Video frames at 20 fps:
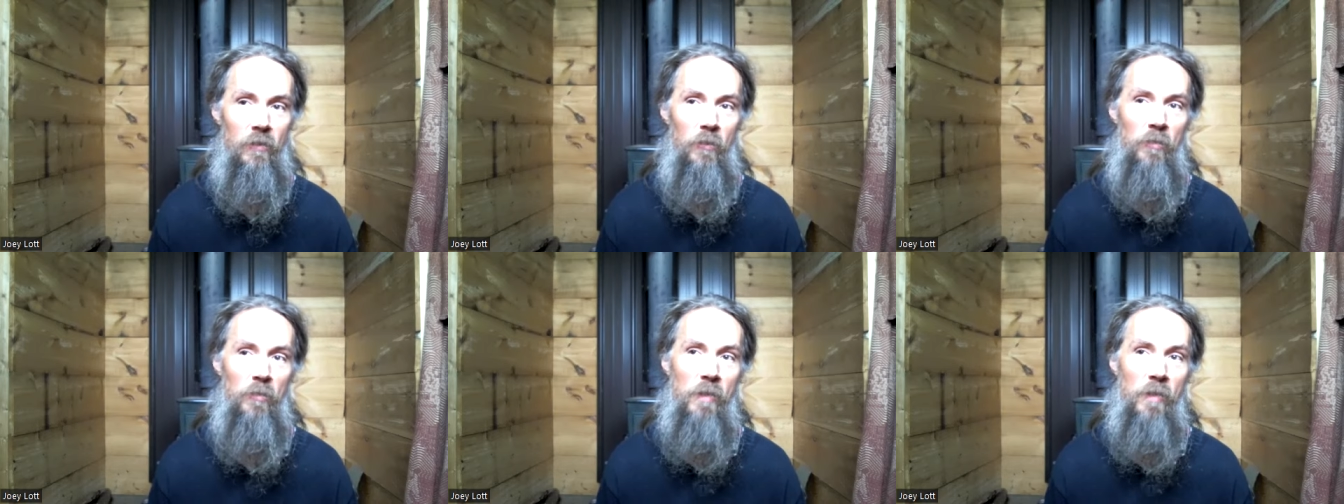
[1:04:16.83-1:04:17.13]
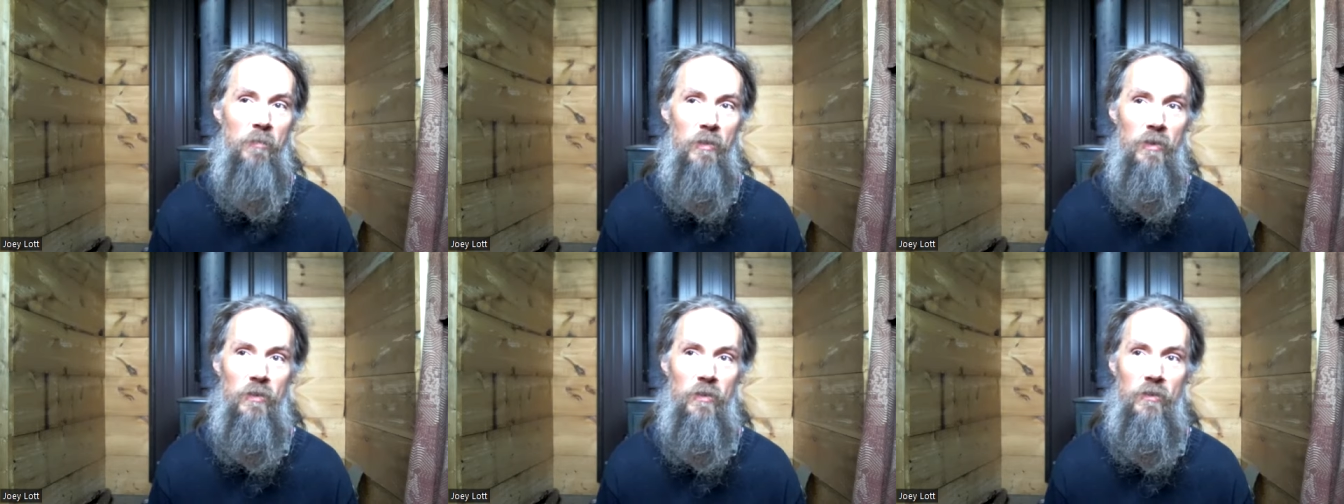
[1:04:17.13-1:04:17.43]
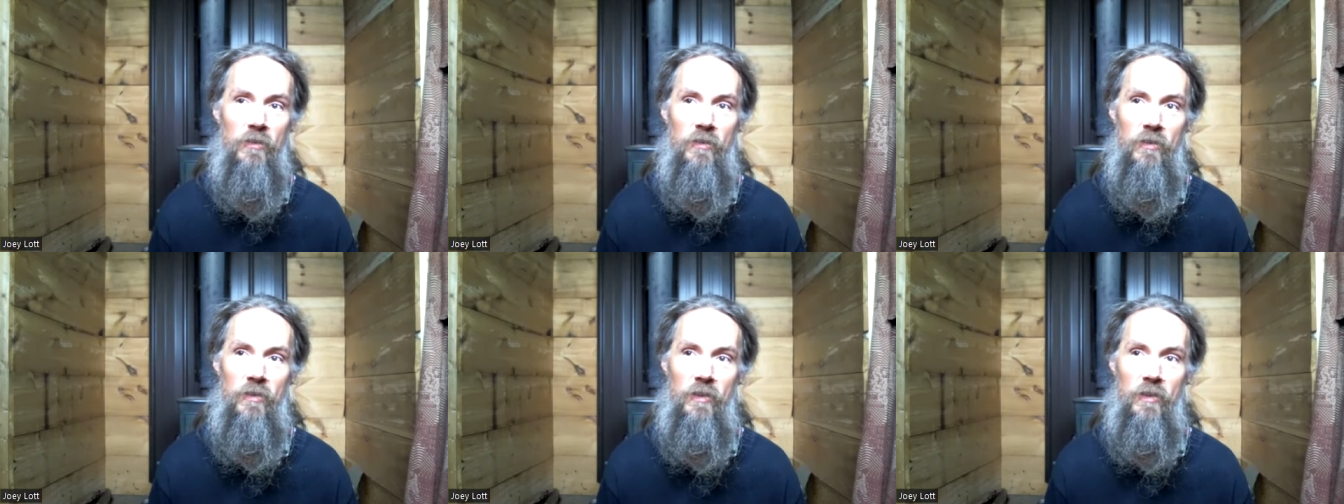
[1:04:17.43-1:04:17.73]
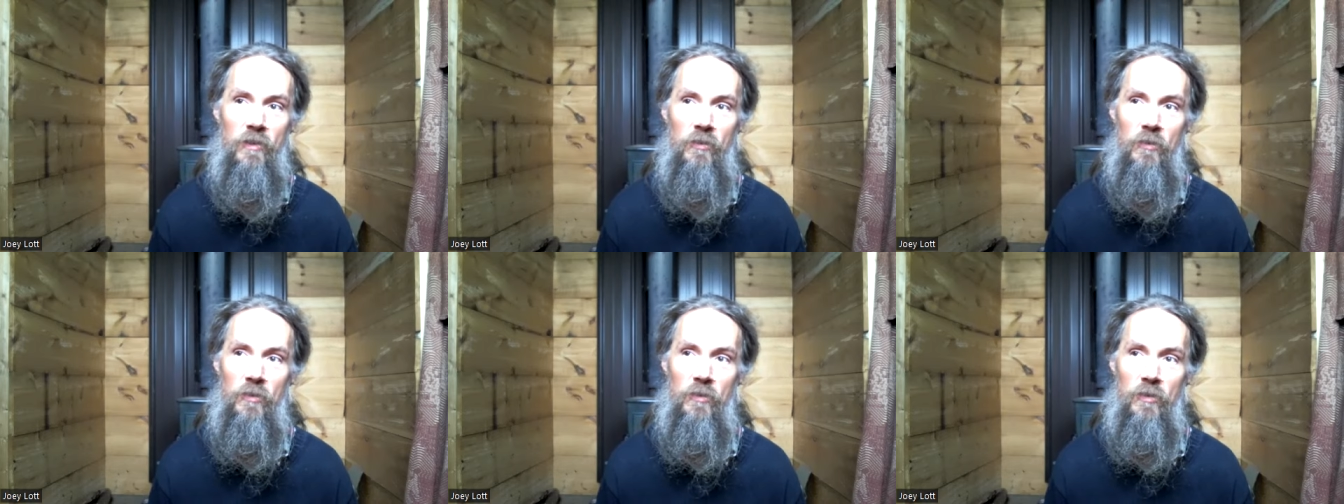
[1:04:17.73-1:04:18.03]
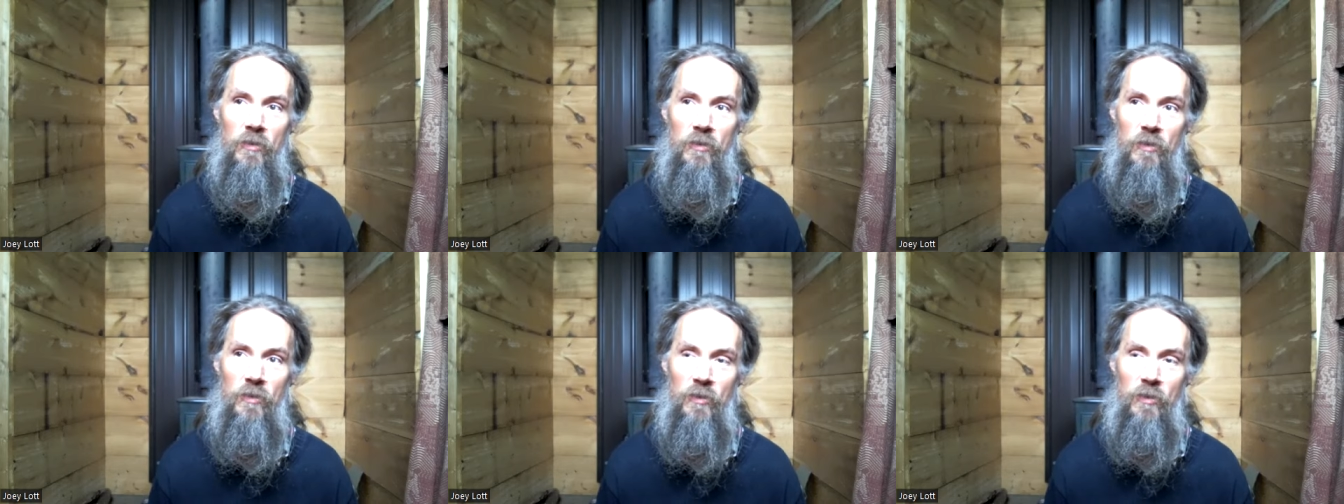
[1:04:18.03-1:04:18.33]
Remember, you know,
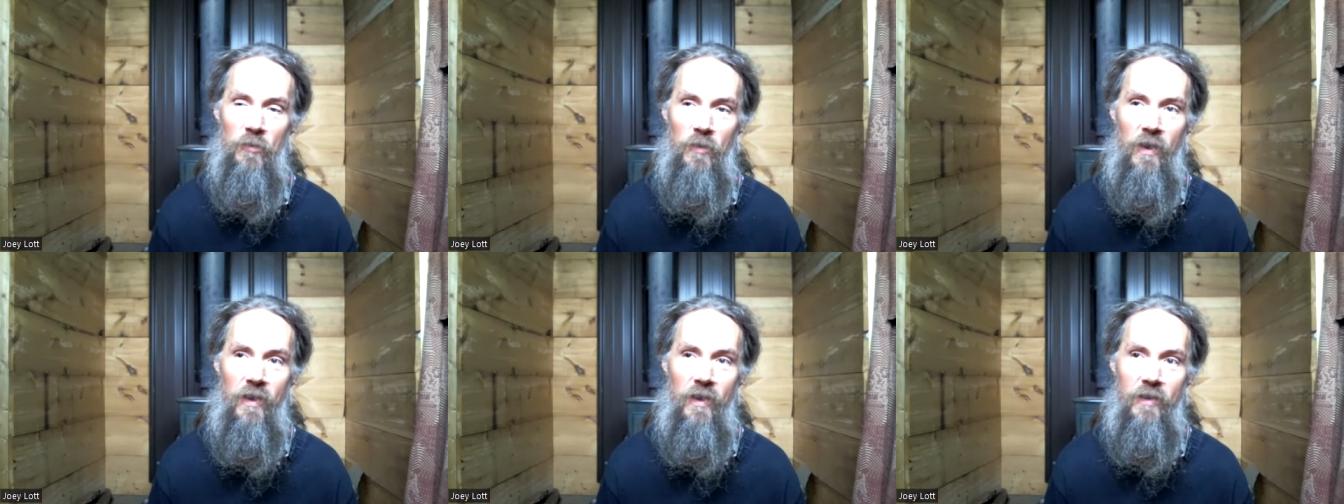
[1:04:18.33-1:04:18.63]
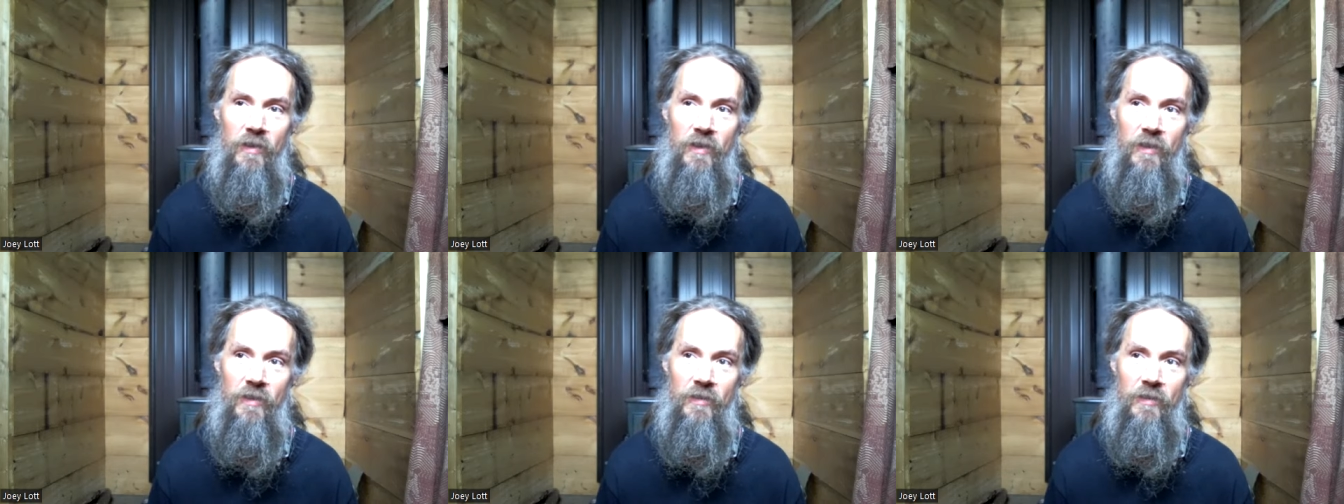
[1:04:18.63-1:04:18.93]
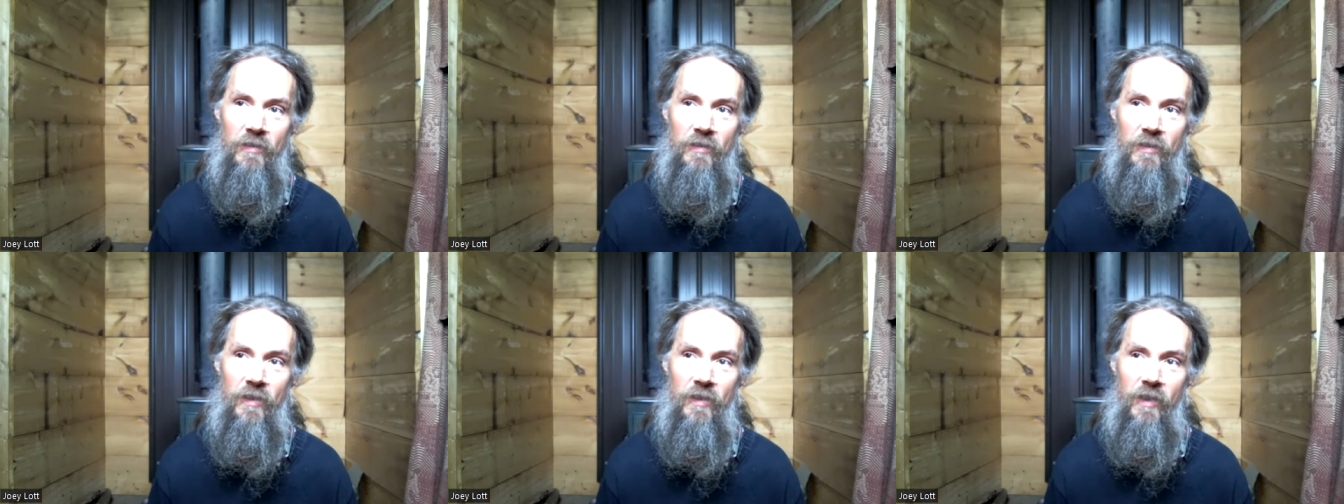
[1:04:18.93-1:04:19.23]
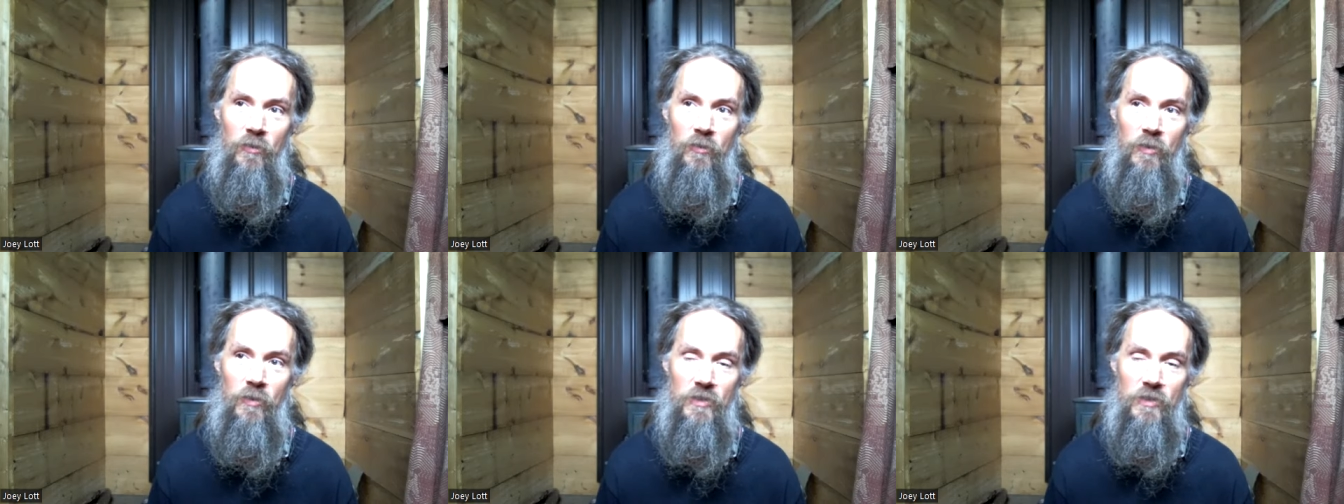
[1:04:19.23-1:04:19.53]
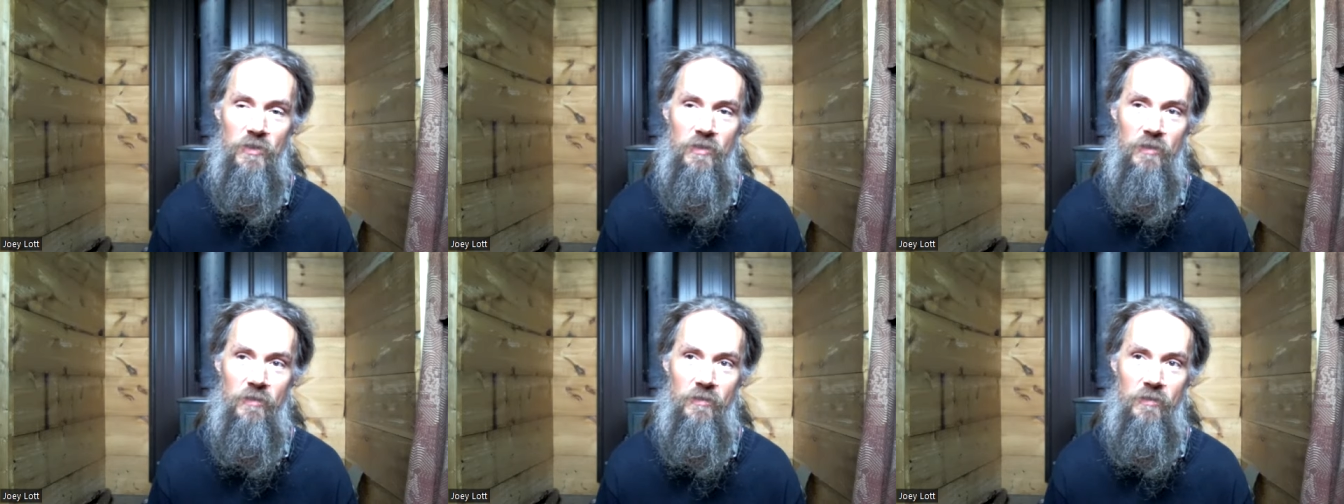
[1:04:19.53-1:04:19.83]
N- Narada and, and
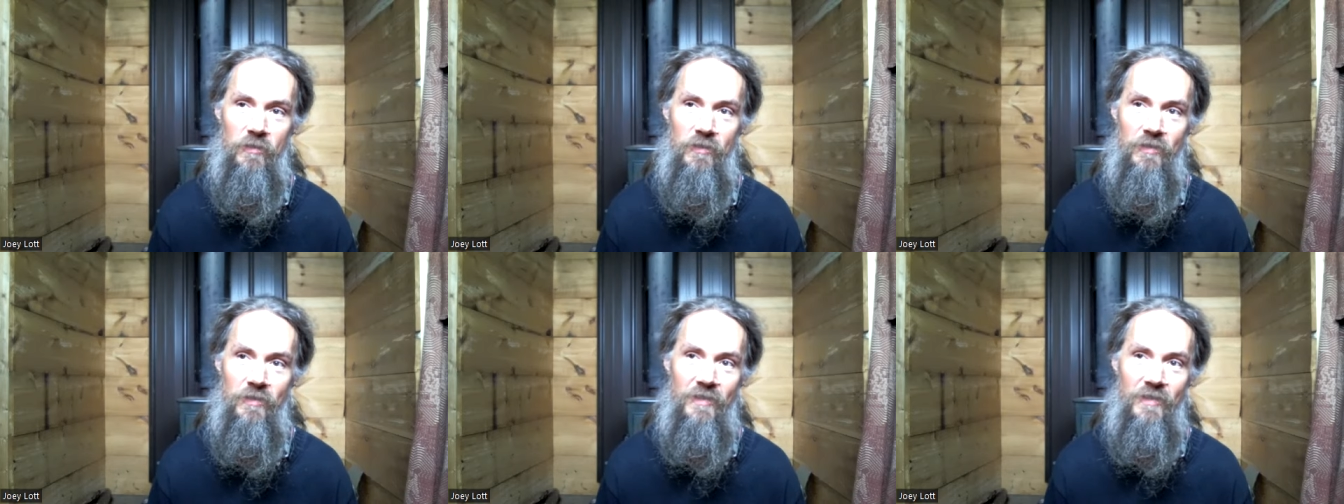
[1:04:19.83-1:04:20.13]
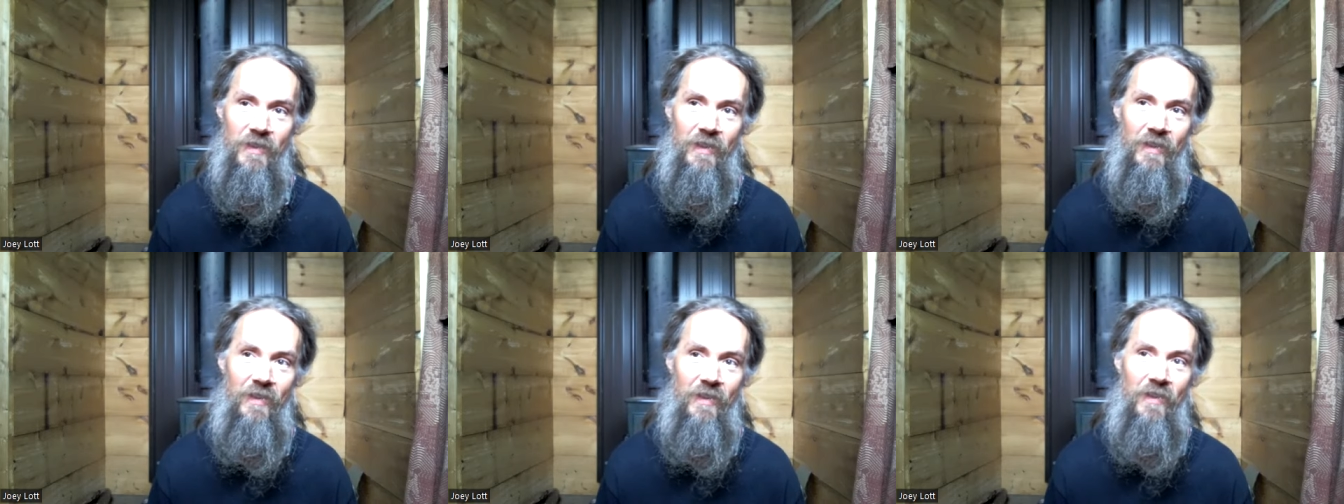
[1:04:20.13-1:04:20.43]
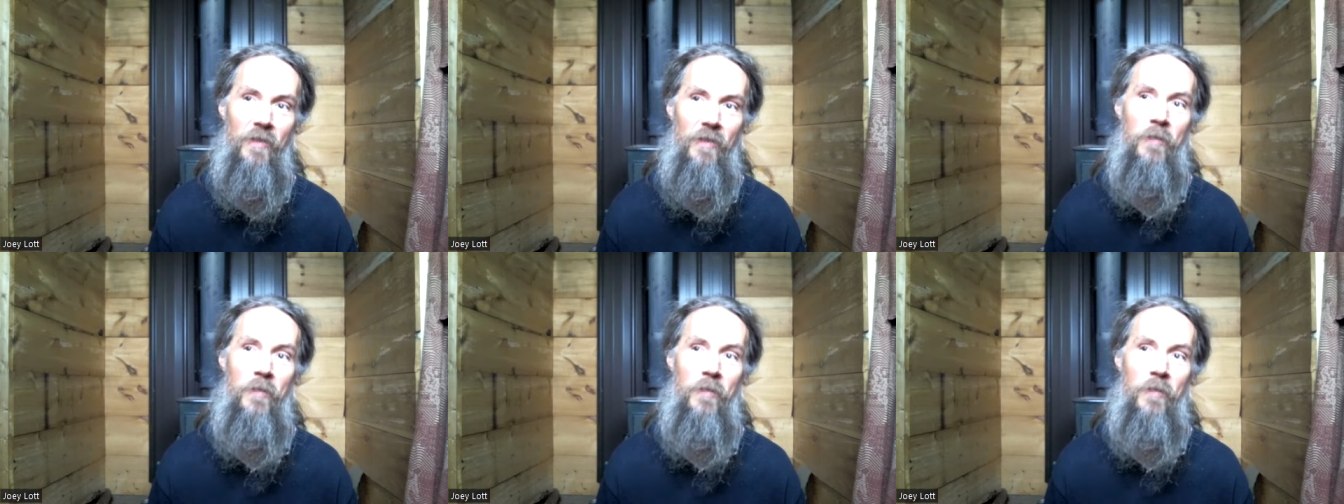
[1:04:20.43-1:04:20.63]
Krishna, it's like